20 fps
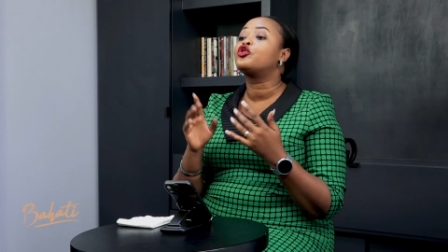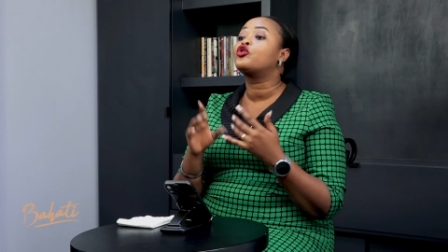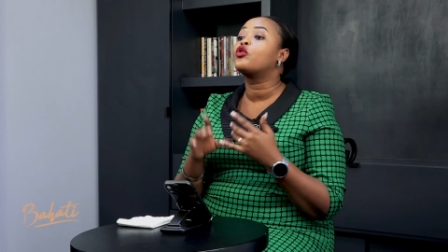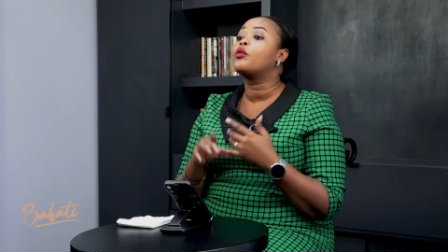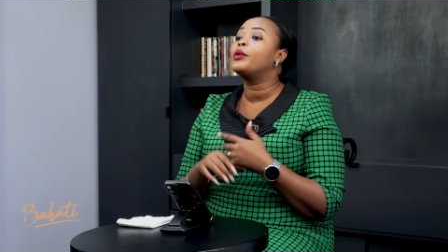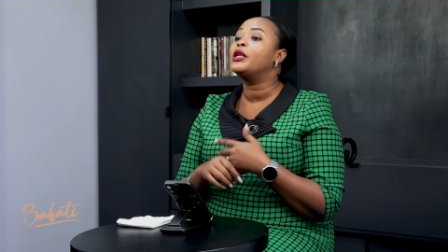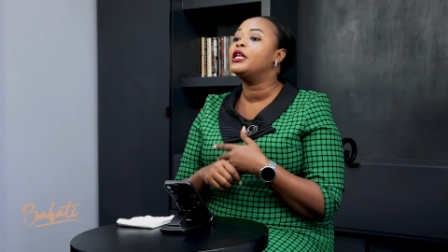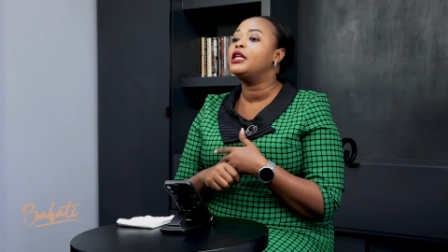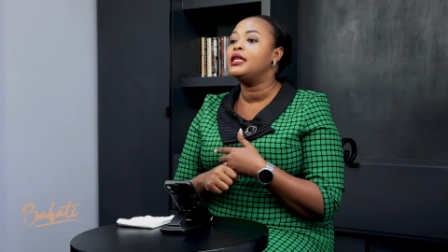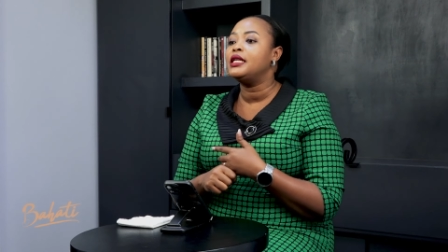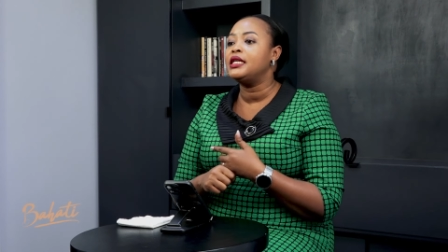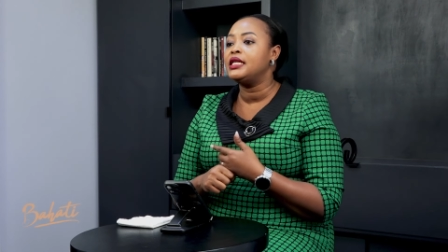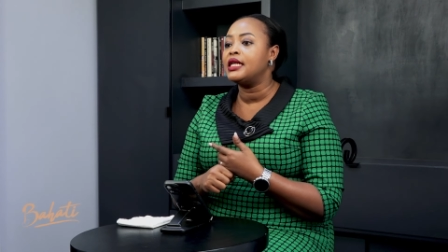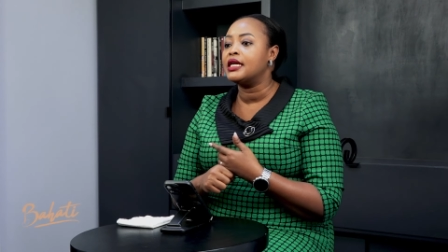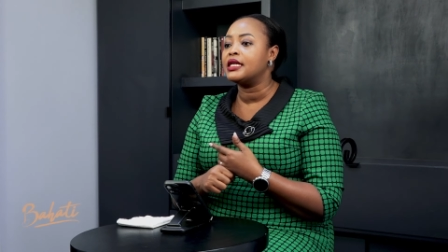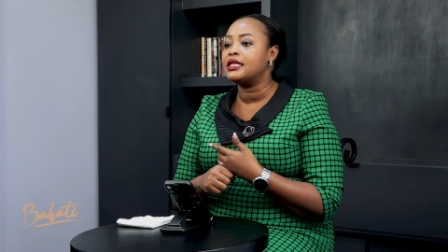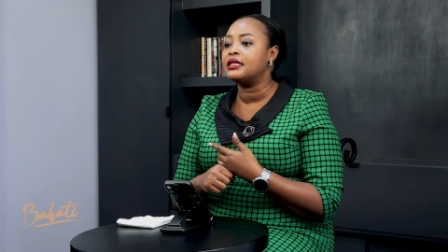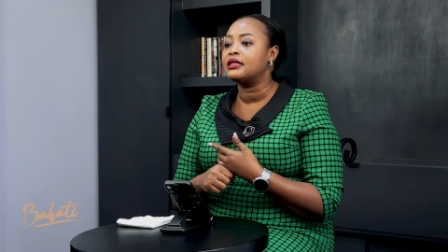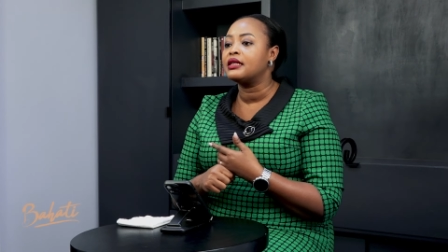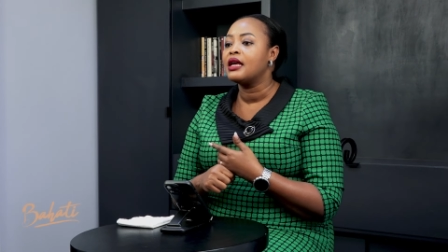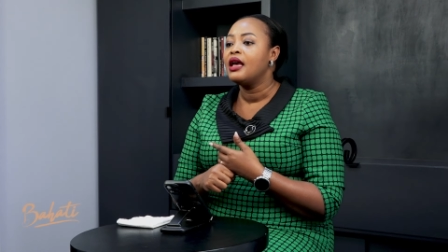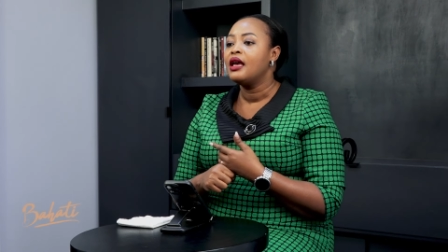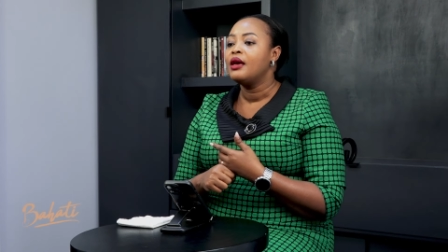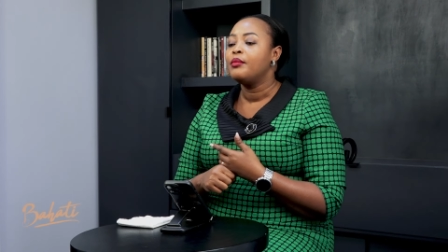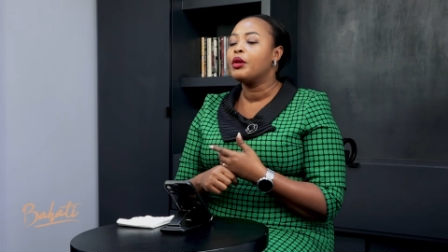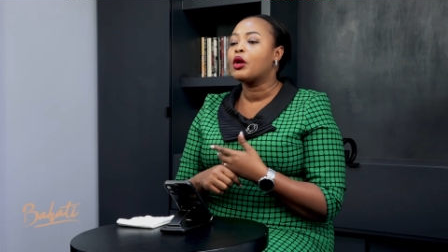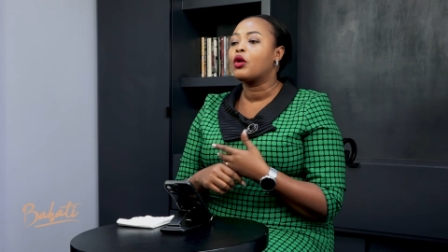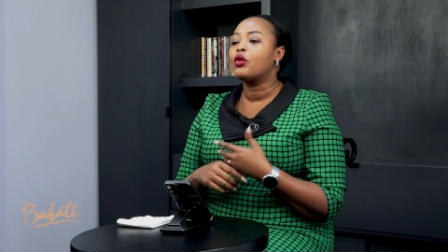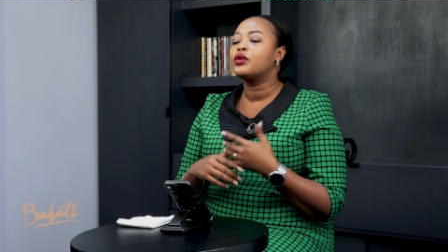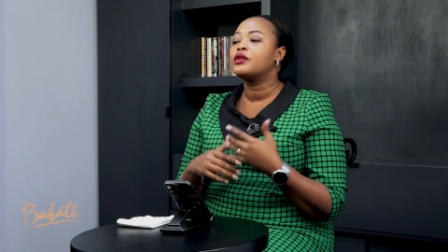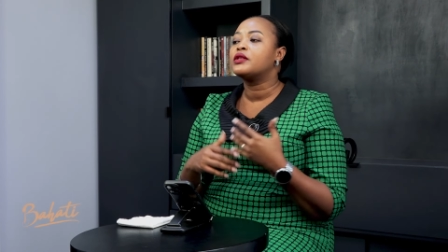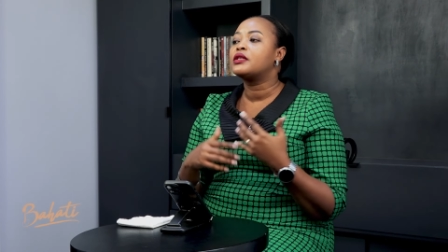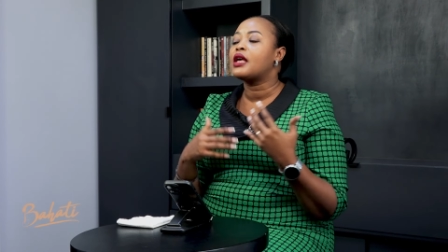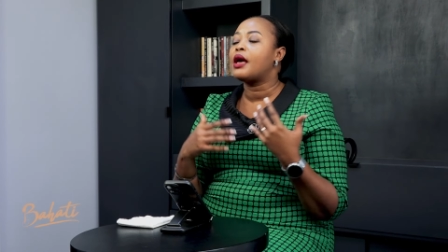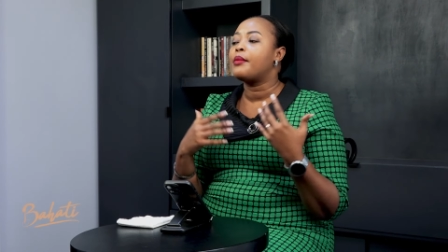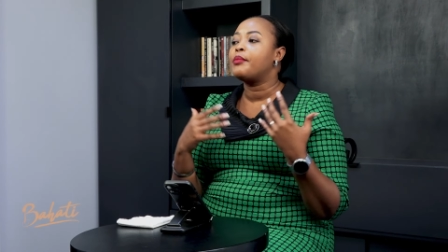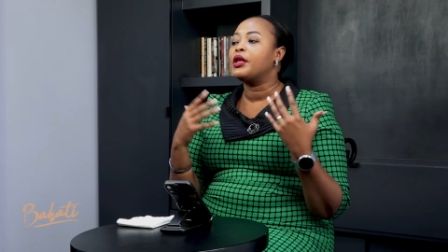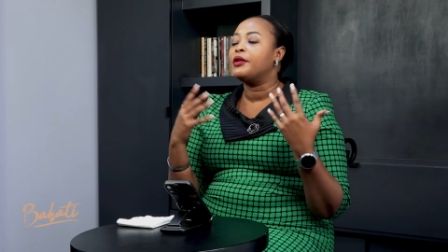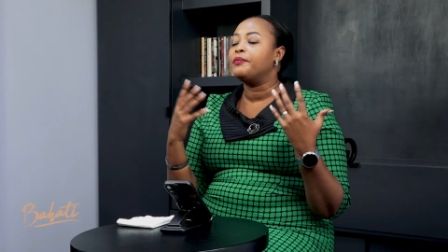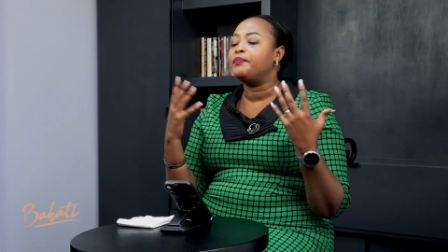so many leaders because
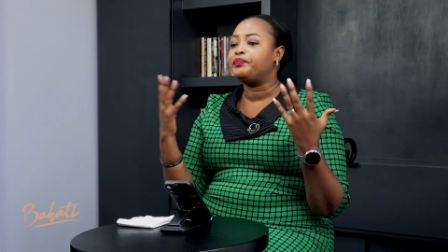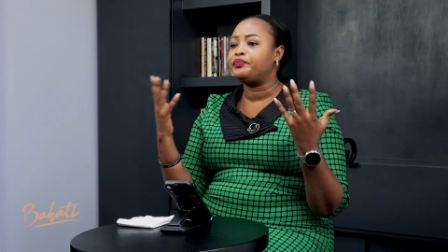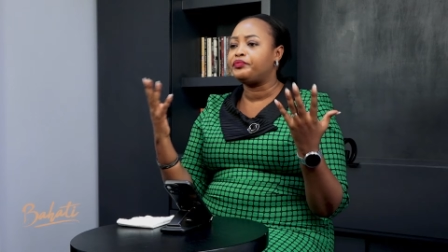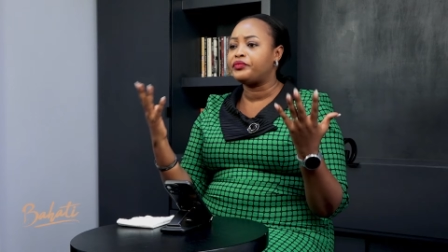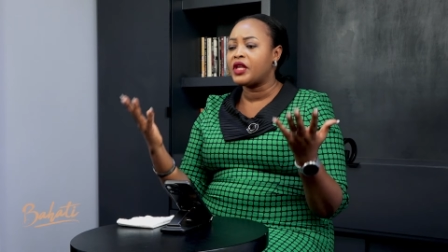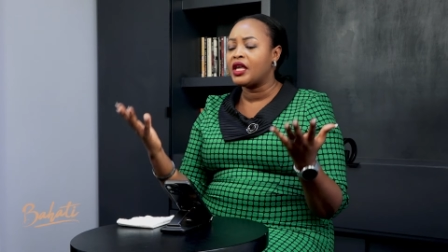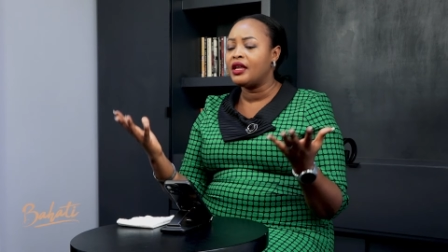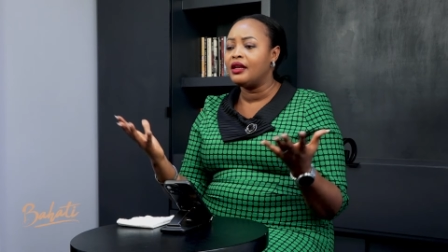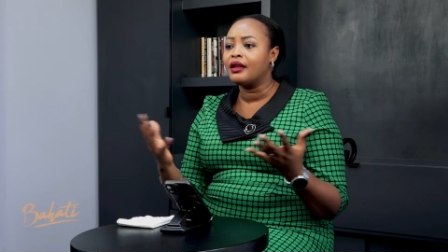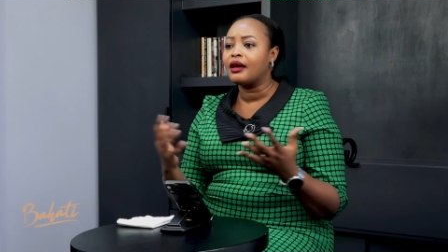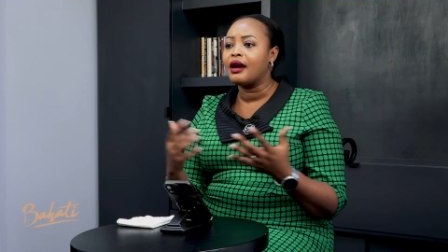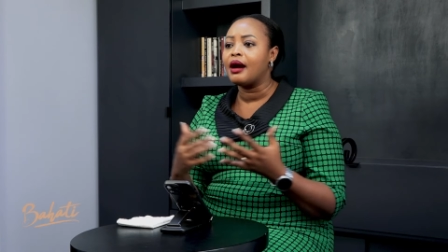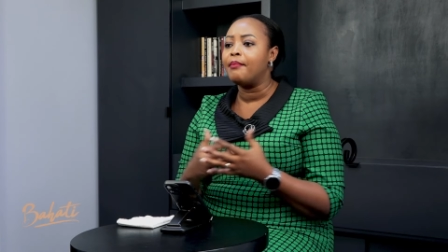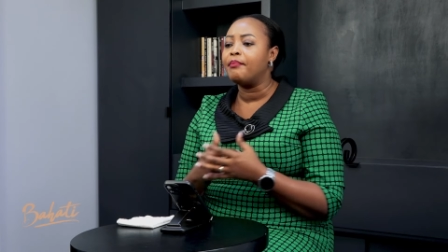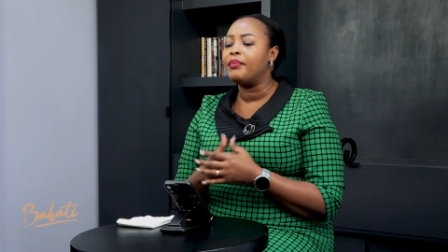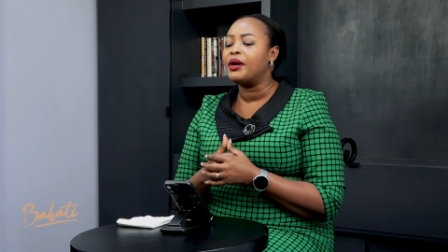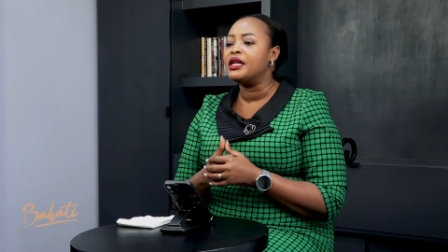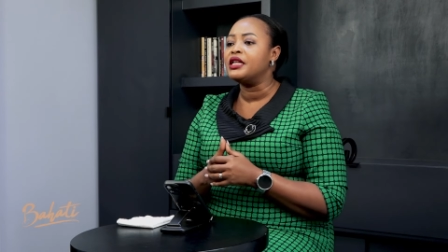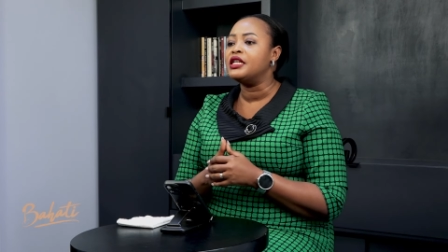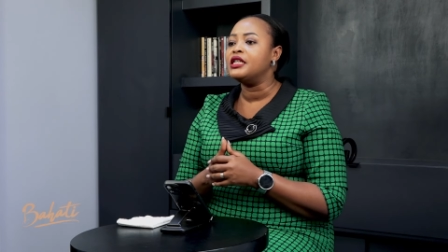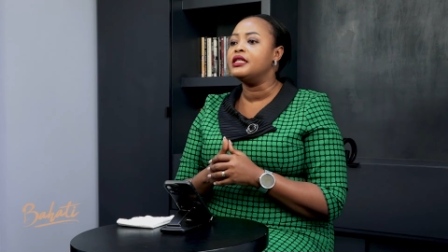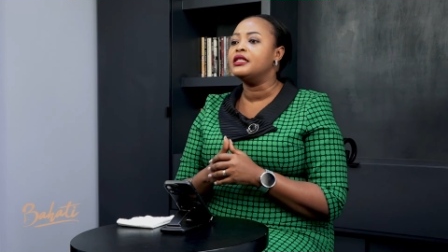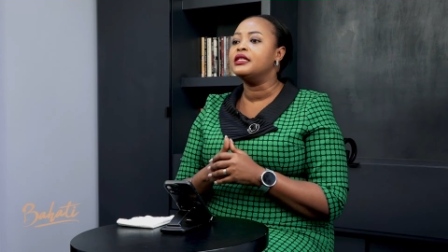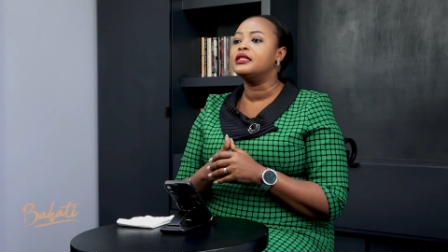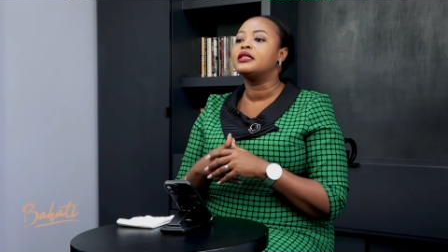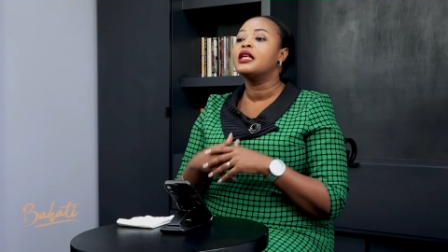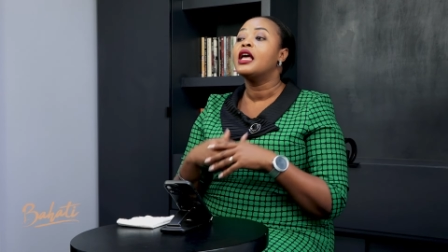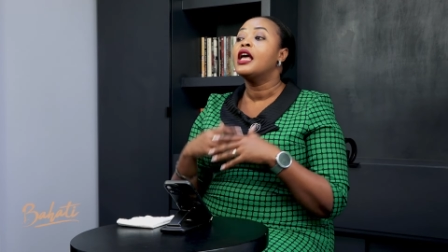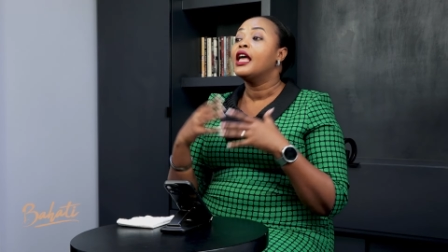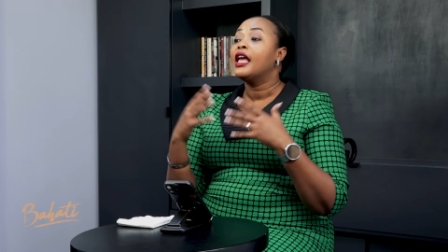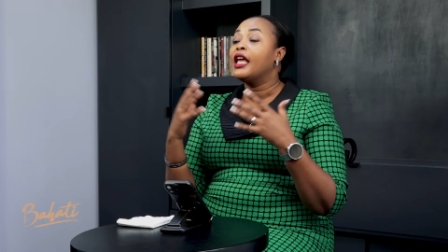I mean, in companies,